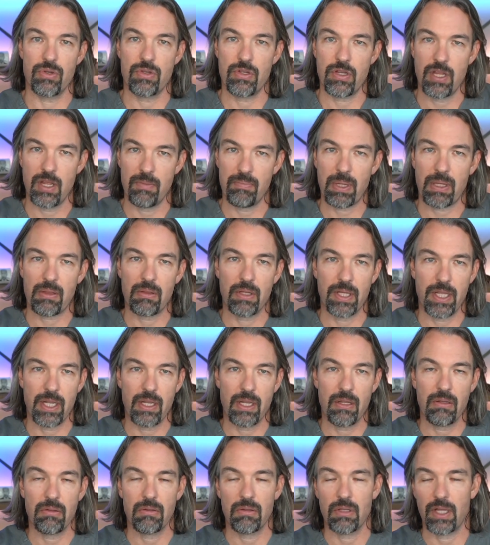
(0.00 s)

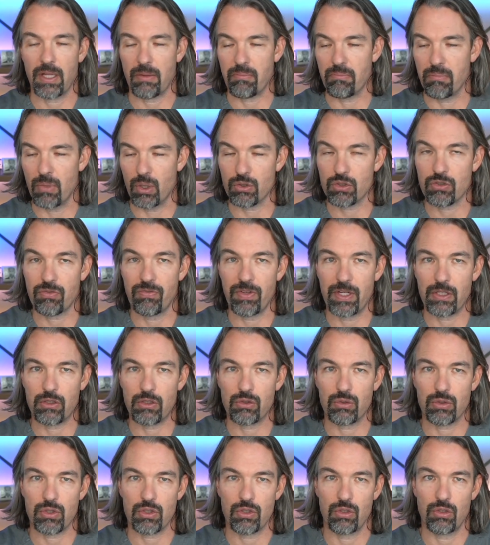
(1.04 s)
Typically, like most
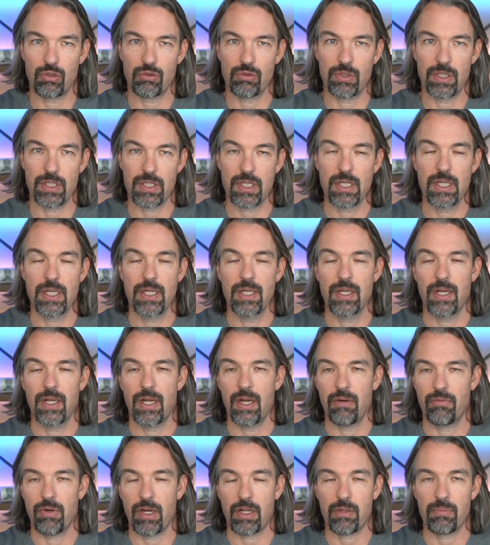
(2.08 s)
facial surgeries,
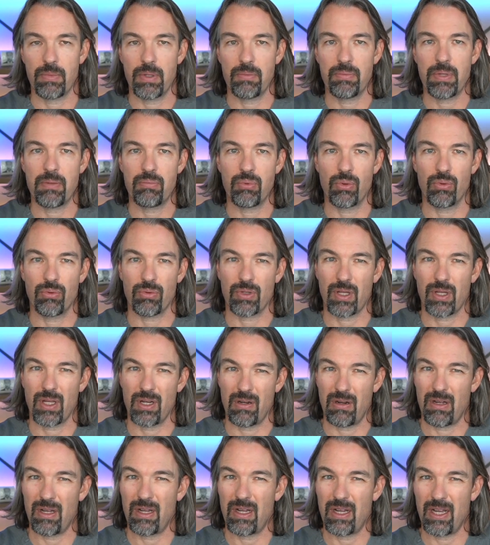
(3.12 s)
I recommend people kind
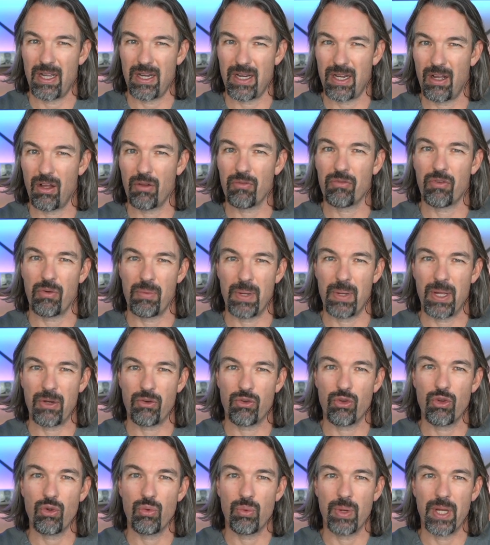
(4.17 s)
of hide out for about
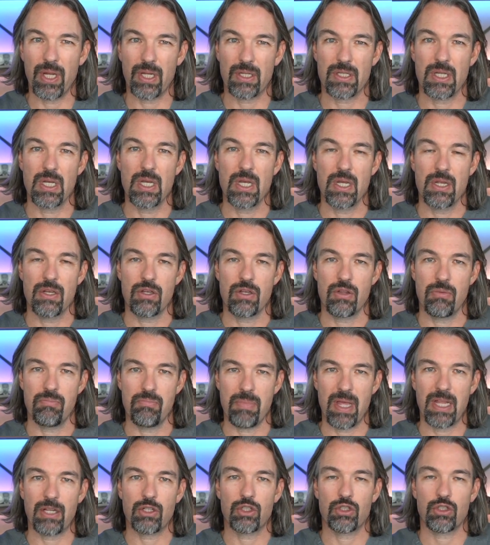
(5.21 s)
2 weeks to
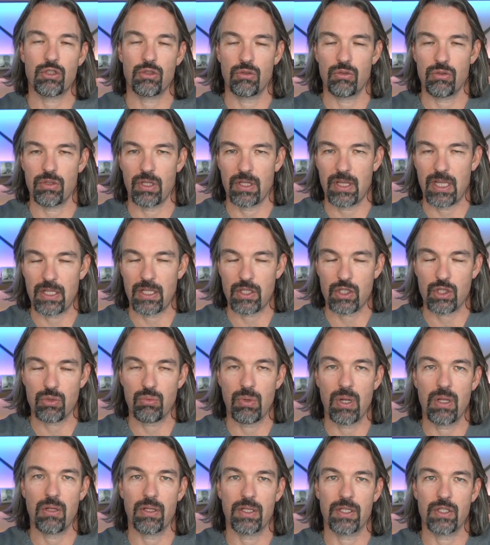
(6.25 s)
make sure that
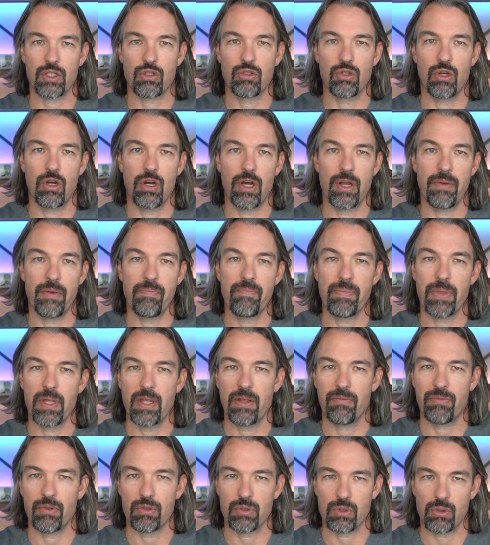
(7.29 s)
swelling is gone.
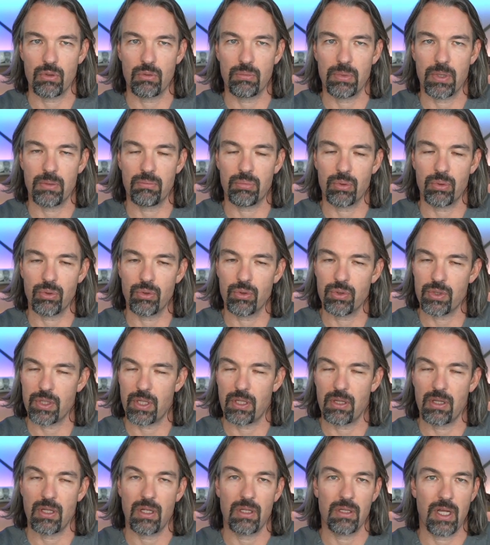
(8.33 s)
If there's a little bit of
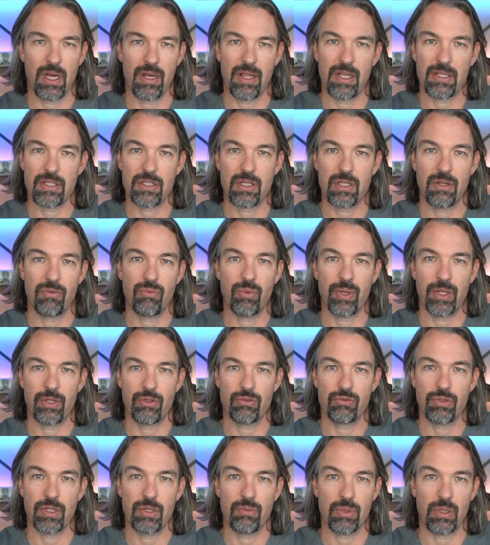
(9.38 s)
bruising, a lot of that stuff we can
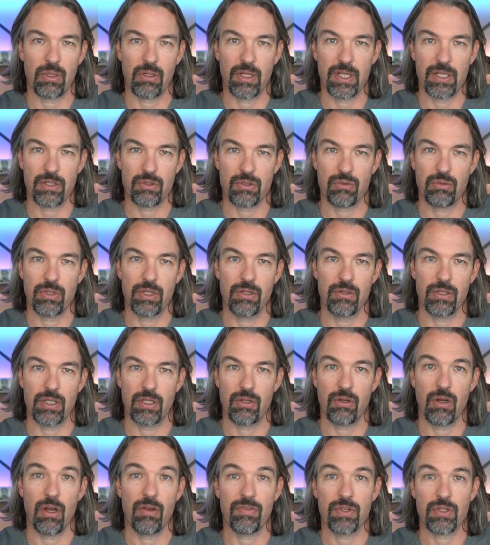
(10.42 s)
treat with a laser here in the
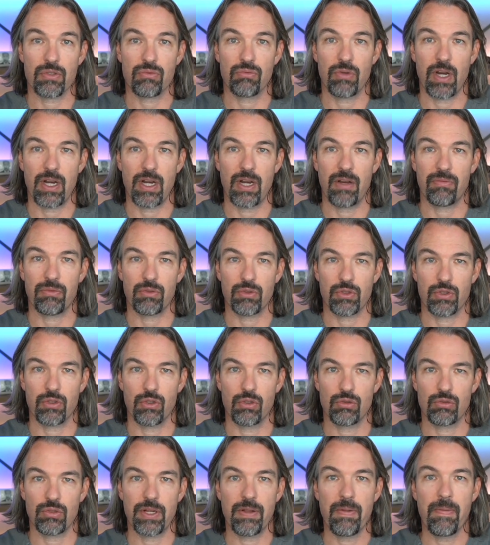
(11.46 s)
office right after
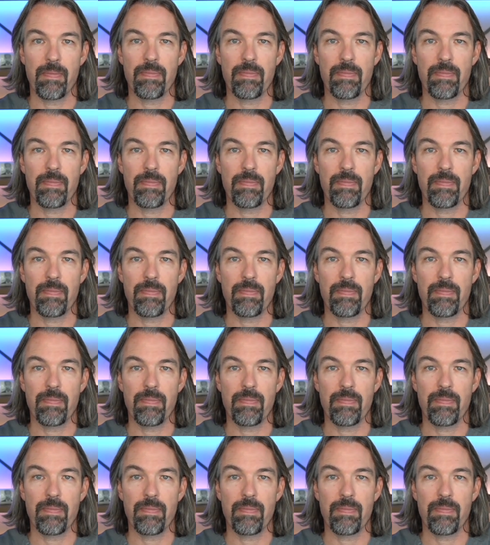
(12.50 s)
surgery.